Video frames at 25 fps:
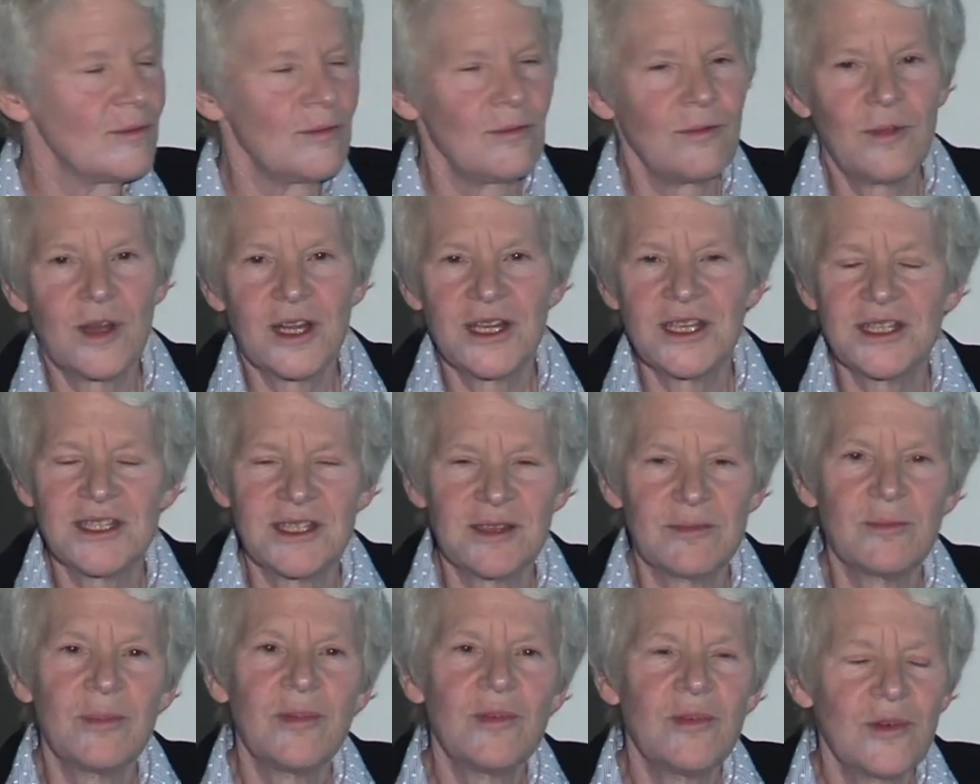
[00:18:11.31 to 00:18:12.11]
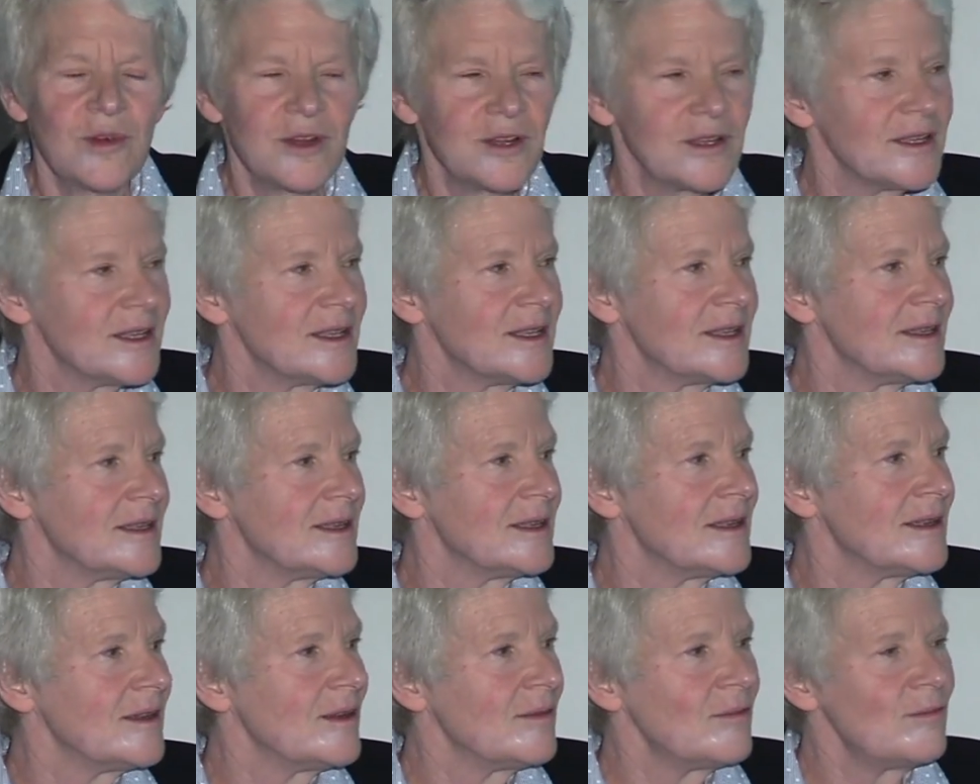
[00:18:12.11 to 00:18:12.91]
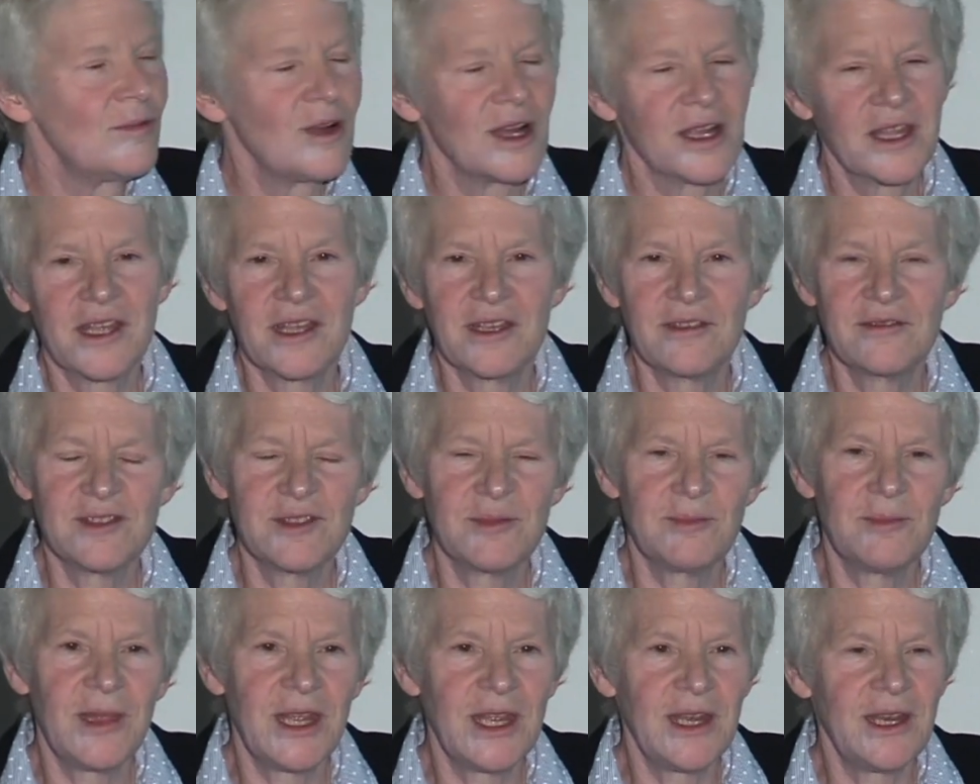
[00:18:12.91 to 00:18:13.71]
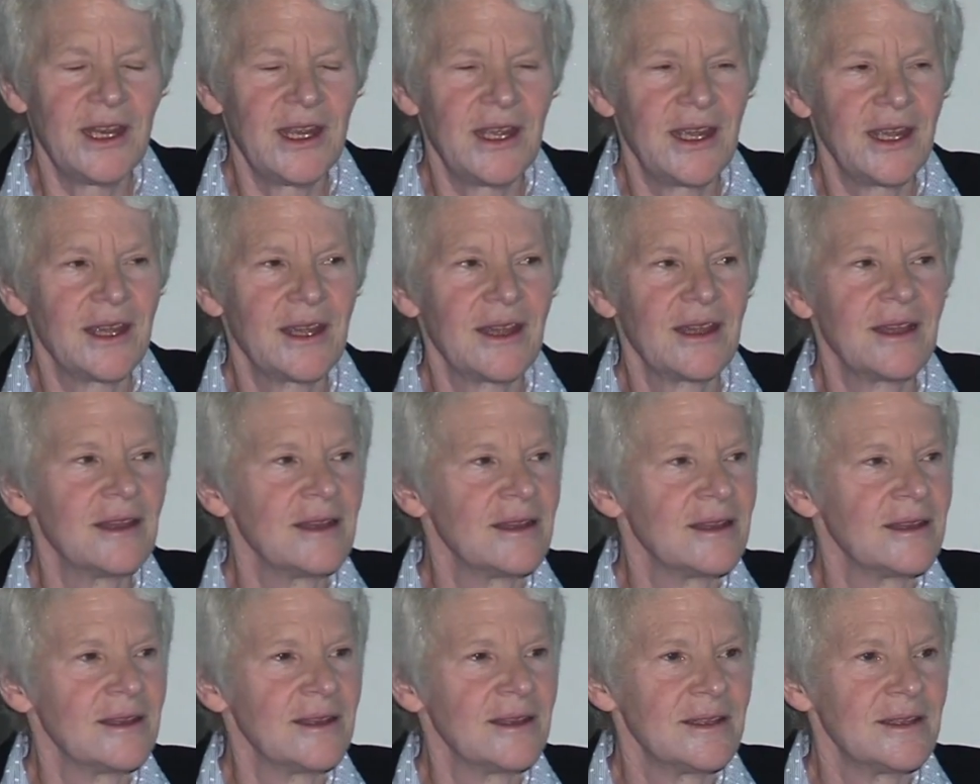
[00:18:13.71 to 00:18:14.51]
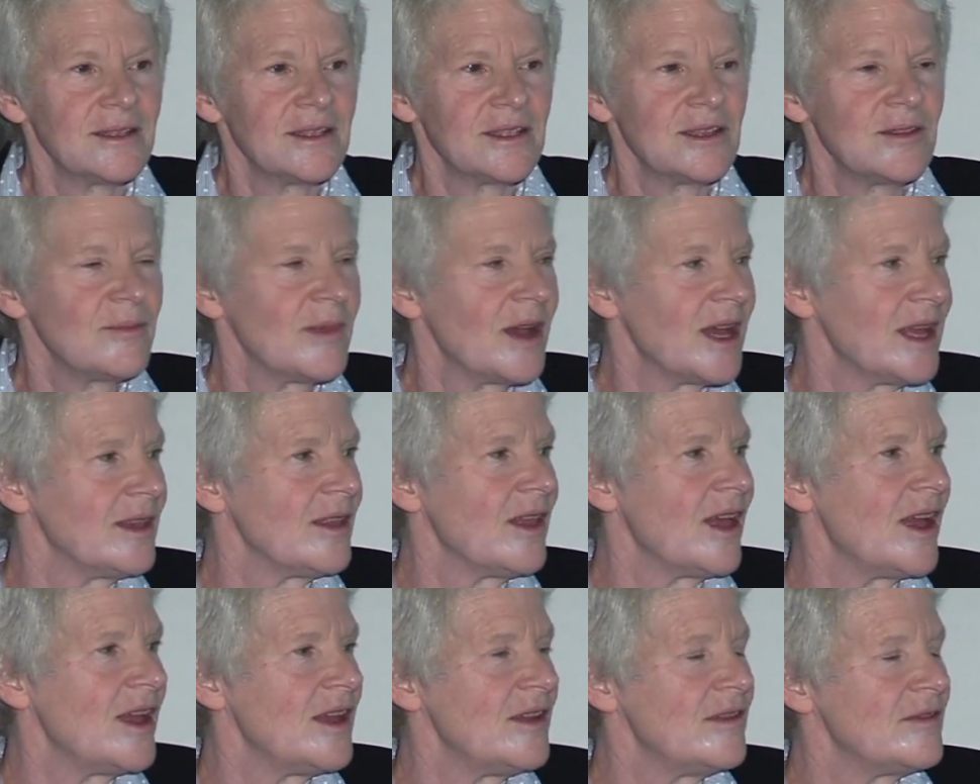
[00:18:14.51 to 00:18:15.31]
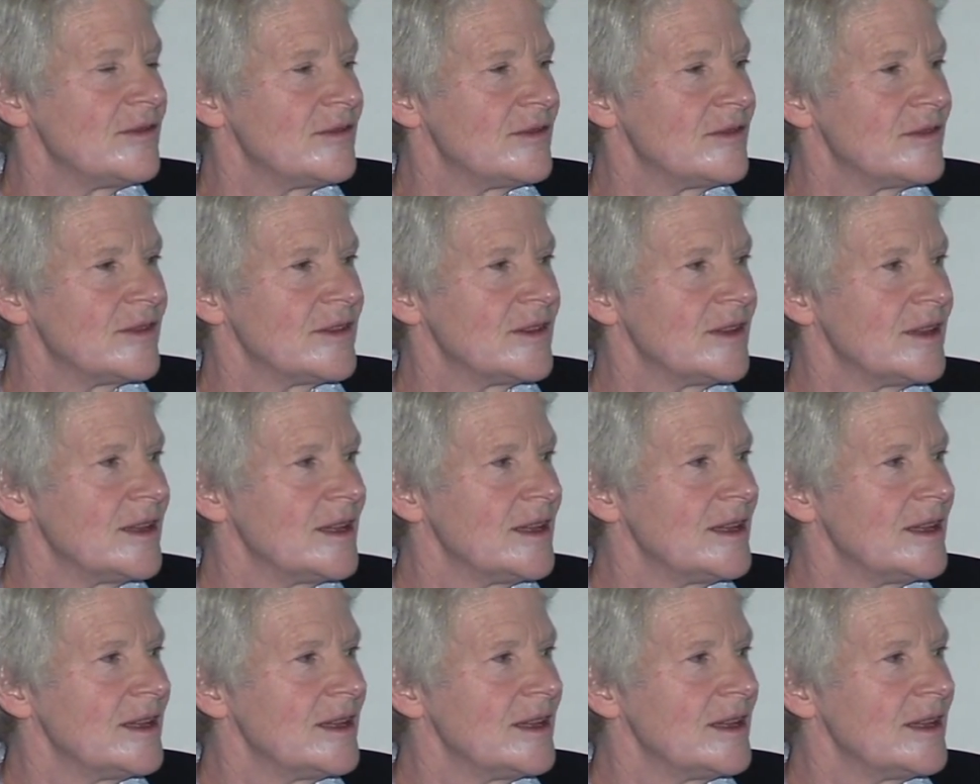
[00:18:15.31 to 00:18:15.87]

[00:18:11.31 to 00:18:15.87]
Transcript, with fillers: What is important? What gives meaning to my life?